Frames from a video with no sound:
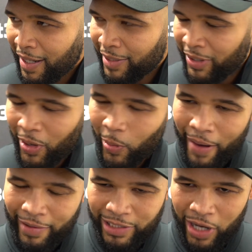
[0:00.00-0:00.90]
I don't know
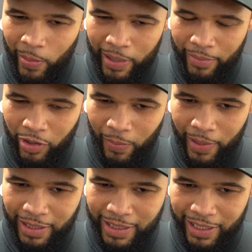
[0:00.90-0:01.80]
where he's going with them
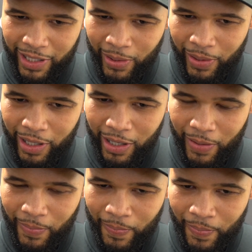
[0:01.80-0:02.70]
comments. You
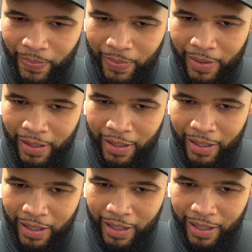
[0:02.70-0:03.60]
know,
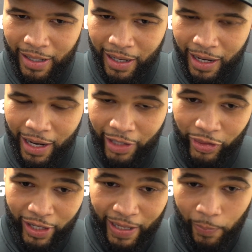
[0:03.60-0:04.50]
I
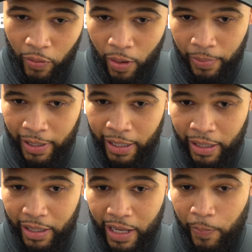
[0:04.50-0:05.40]
think he probably
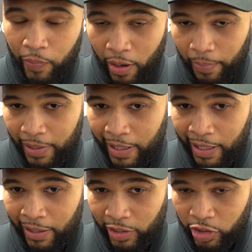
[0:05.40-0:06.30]

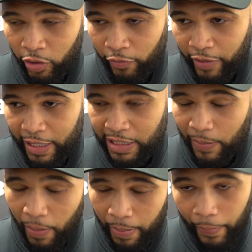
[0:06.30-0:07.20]
the truth is he
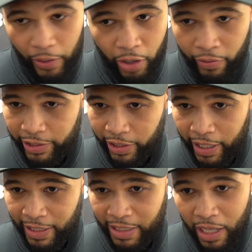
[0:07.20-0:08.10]
probably
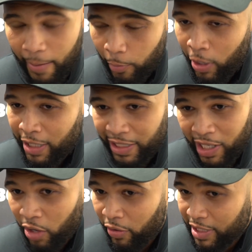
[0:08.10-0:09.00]
prioritised Buatsi
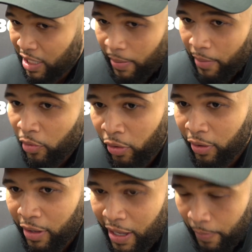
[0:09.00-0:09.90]
and Lawrence a little bit
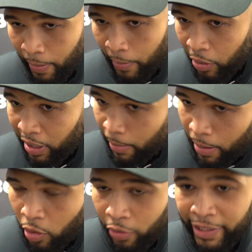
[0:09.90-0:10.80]
more. Probably put a little
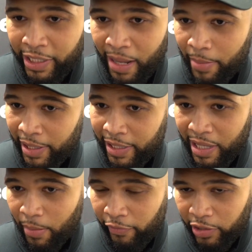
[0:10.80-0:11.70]
bit more into them than he
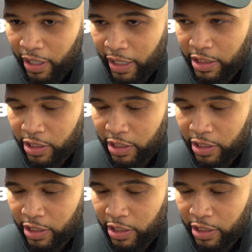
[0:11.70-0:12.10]
did them other guys.